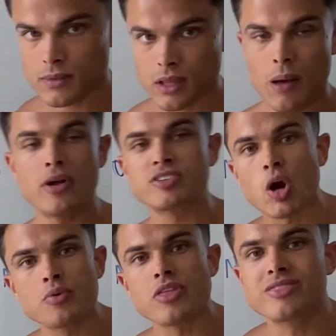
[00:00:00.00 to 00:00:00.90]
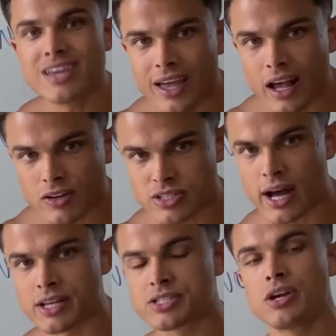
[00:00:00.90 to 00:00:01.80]
I'm going to start with a thinking
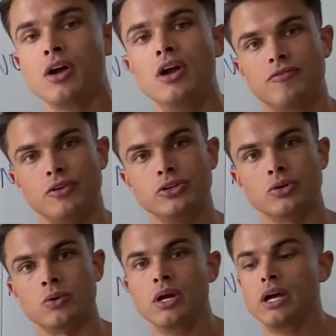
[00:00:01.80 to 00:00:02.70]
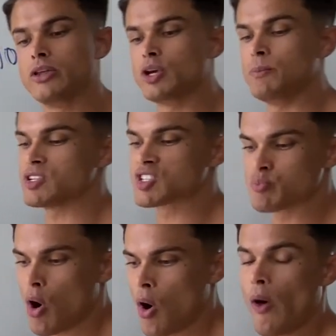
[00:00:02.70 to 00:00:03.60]
exercise for you. You could be
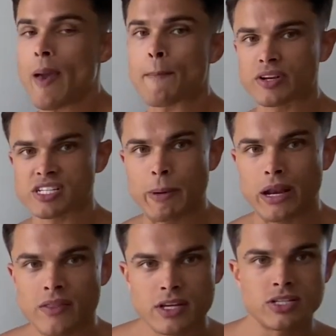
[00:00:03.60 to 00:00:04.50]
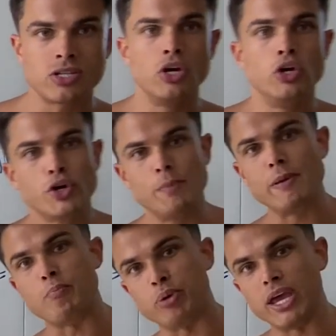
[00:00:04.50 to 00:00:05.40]
small and participate in this. You could be
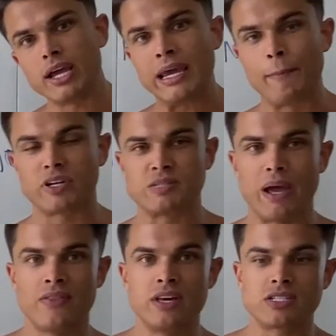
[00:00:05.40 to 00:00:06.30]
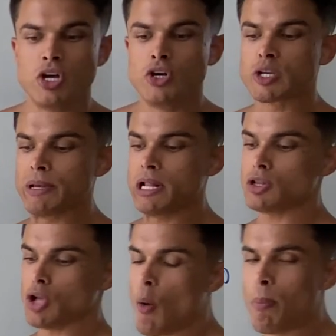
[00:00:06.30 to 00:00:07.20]
big and participate in this. You could be
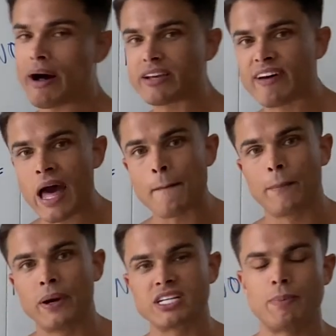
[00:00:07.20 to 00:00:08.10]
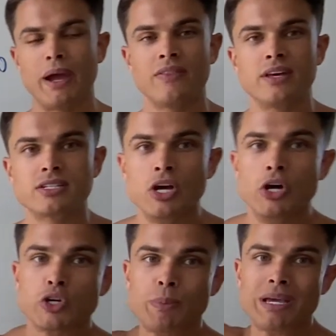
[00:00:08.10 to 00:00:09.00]
low body fat, participate in this.
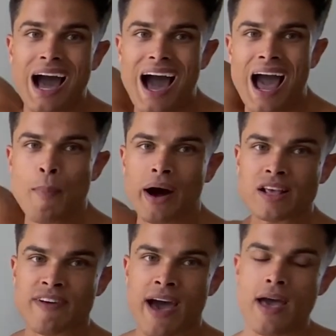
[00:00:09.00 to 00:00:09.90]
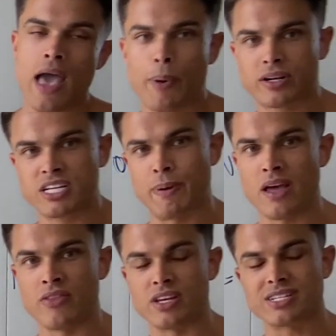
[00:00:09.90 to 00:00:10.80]
You could be high body fat and participate
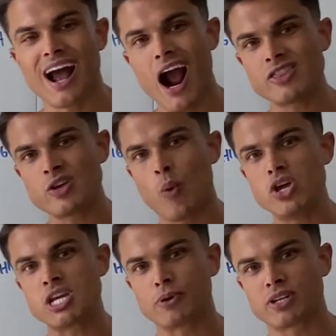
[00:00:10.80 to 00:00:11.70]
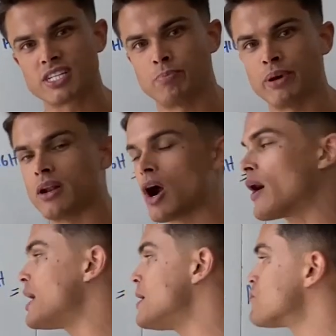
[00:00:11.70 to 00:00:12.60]
in this. Either way, you can participate, all right?